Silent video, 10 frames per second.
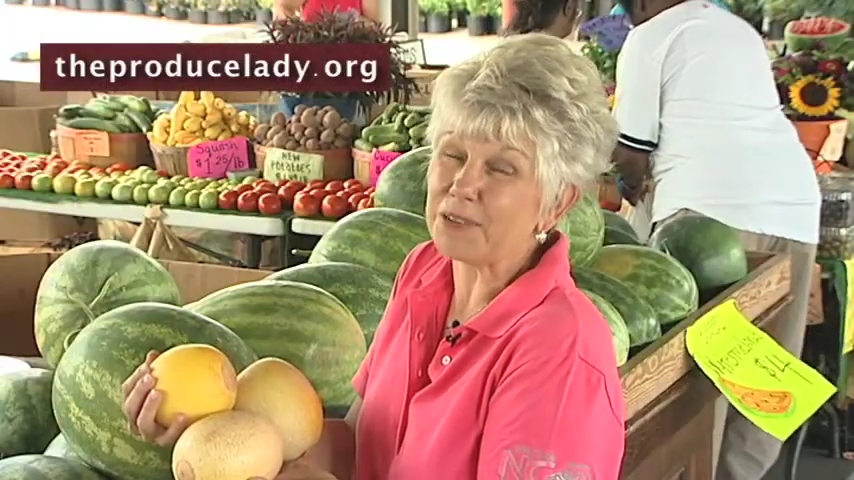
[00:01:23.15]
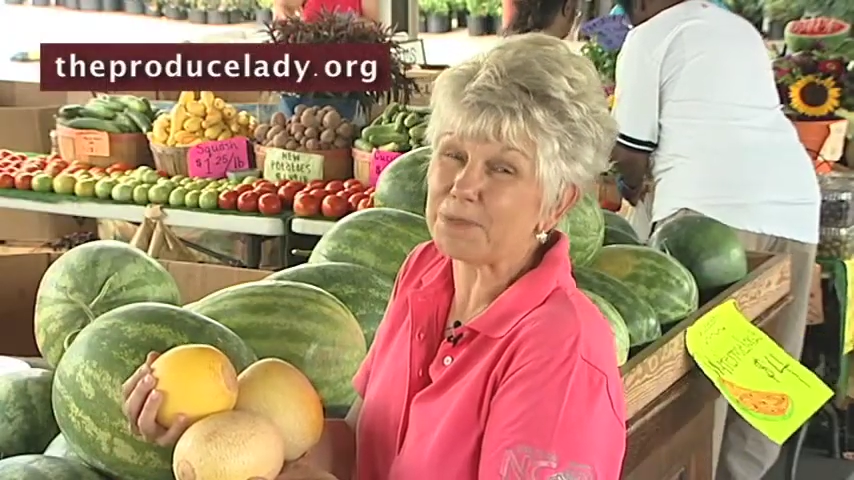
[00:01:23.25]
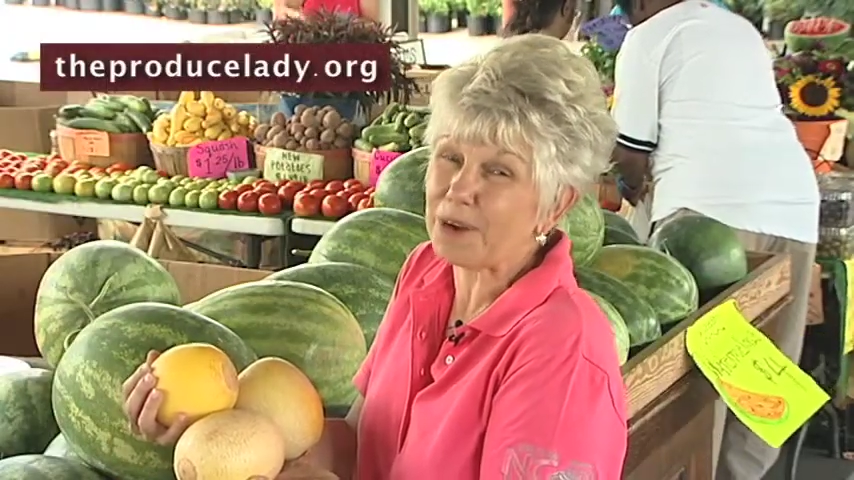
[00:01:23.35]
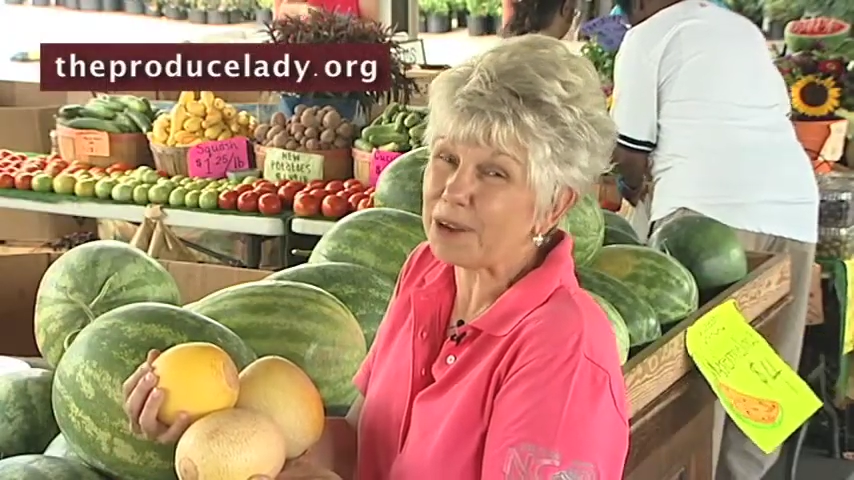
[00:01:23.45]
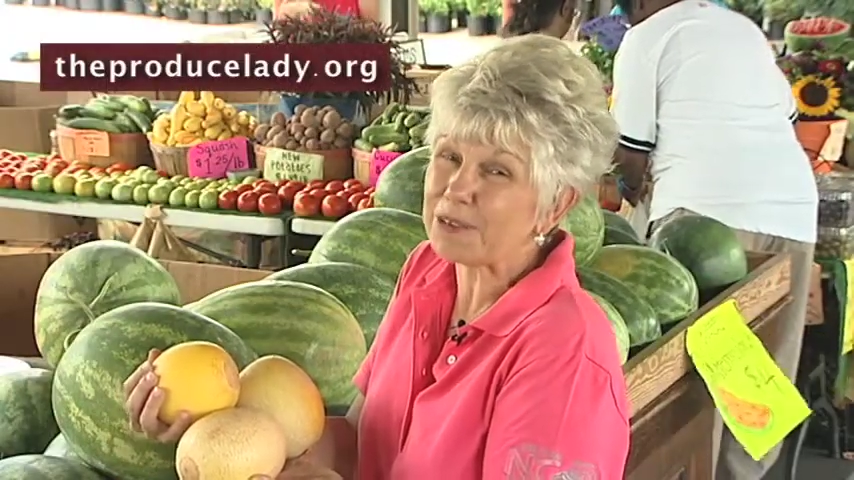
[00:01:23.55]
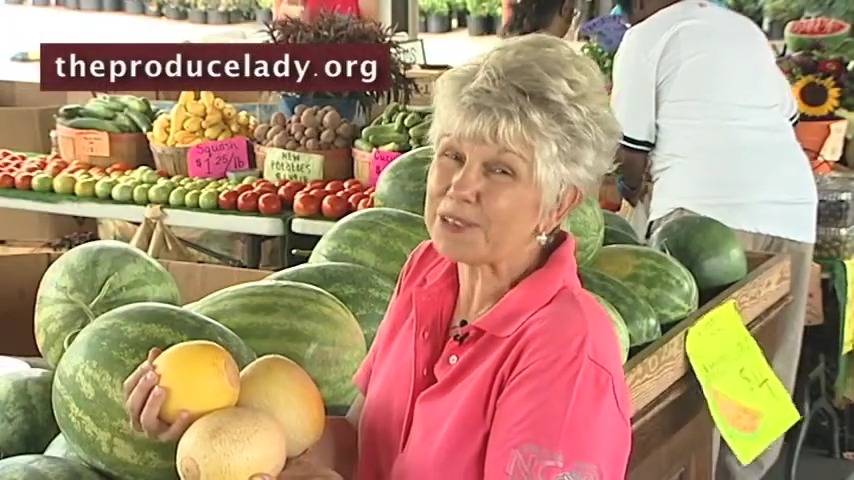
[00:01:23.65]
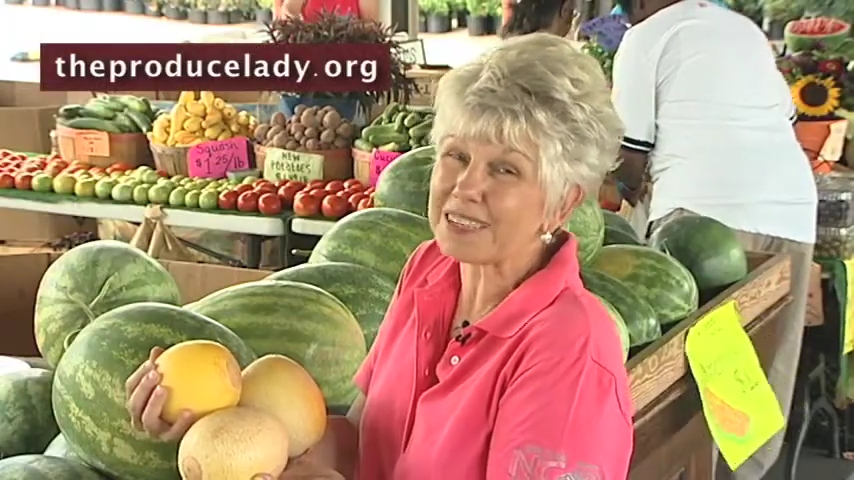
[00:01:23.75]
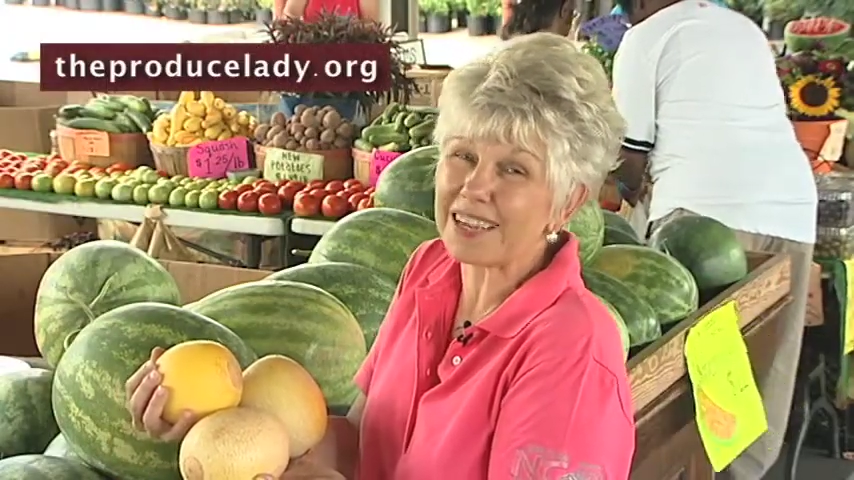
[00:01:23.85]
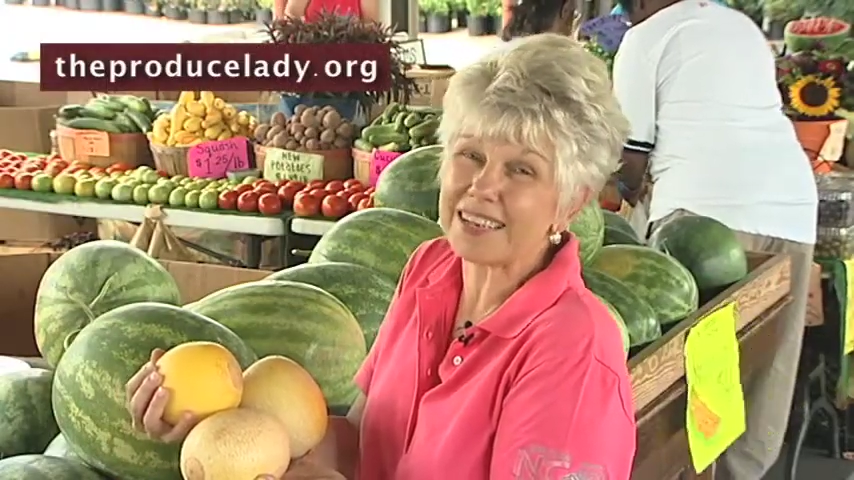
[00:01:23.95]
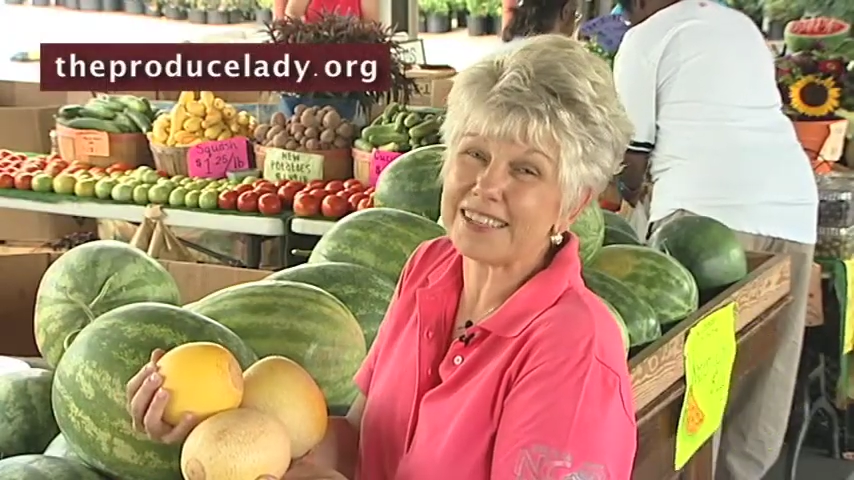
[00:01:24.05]

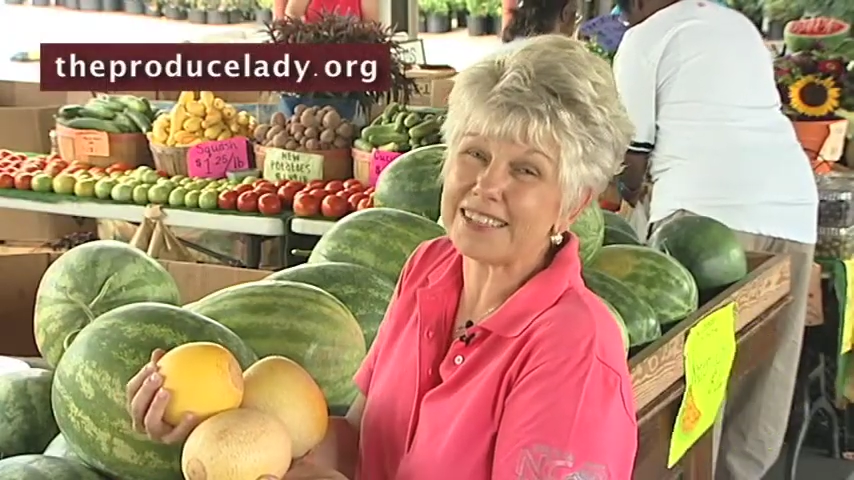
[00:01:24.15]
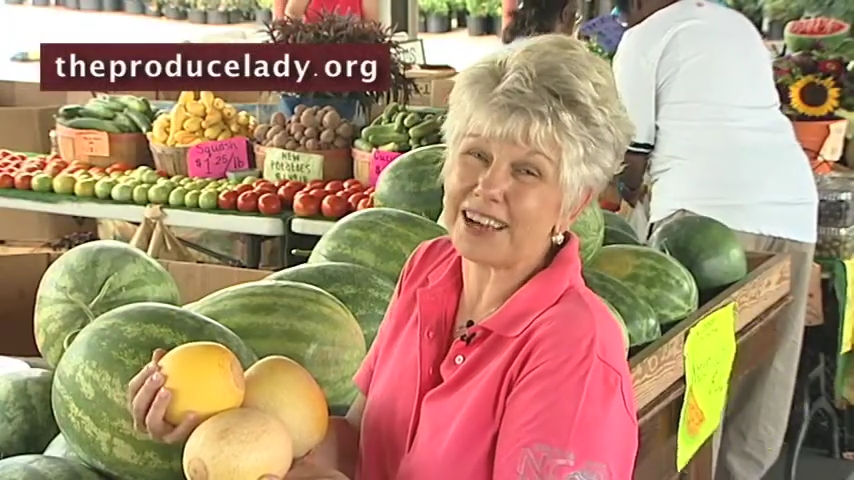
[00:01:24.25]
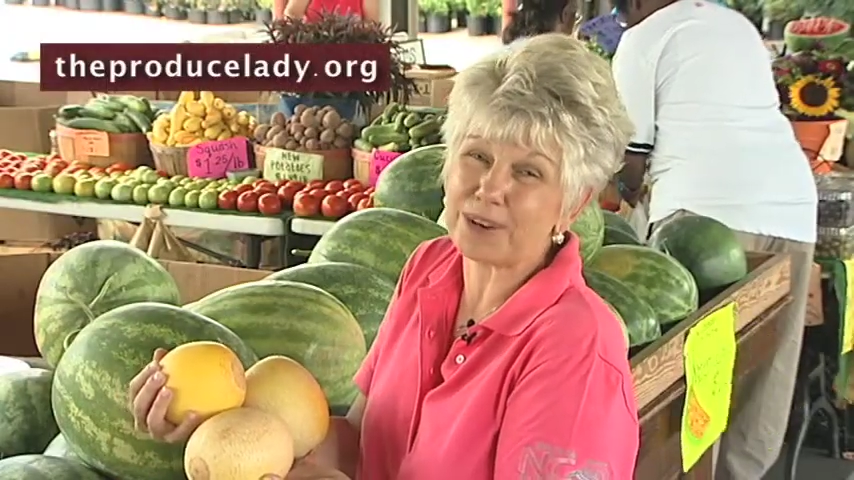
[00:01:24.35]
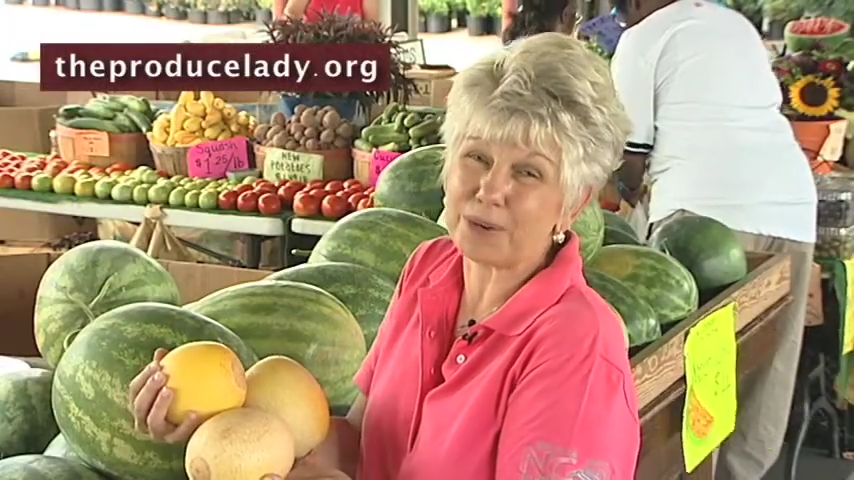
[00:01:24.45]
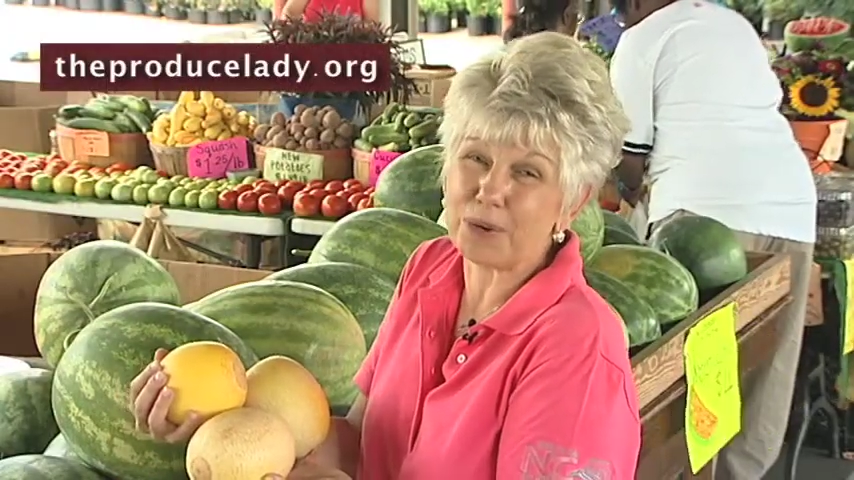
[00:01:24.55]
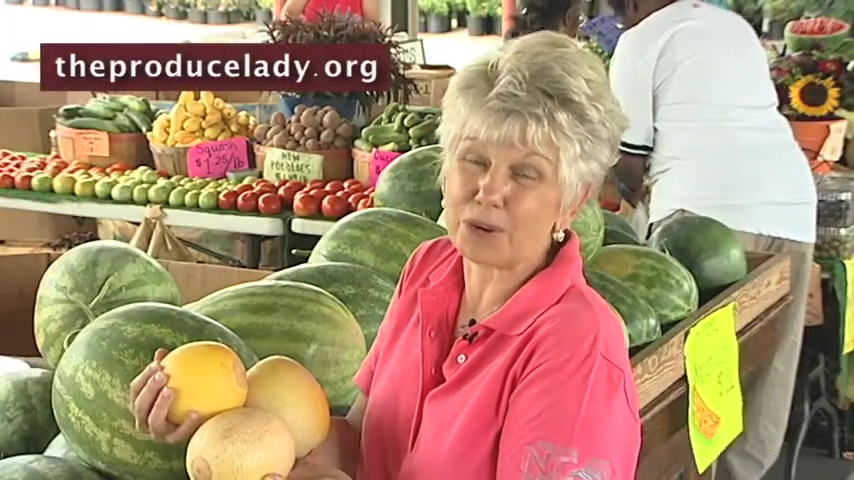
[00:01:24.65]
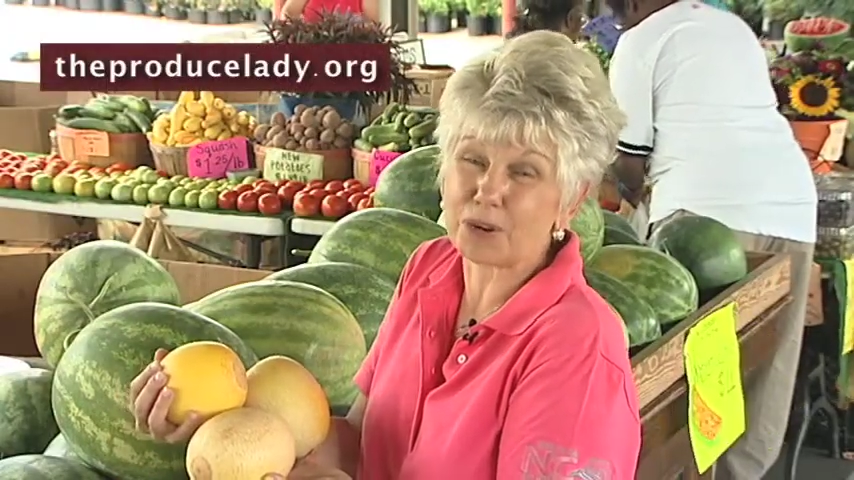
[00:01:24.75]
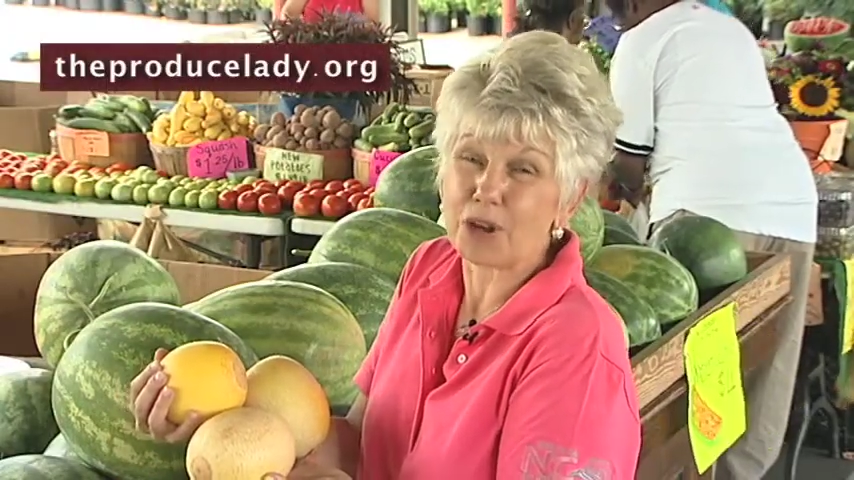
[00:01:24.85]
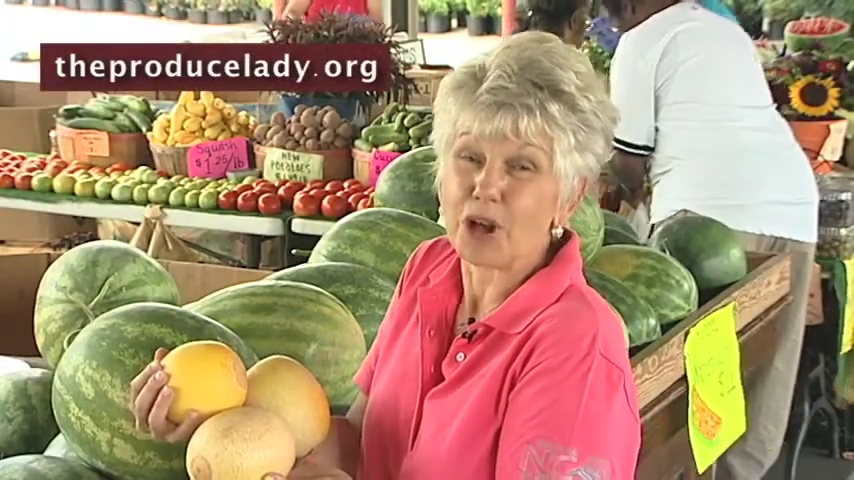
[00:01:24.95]
theproducelady.org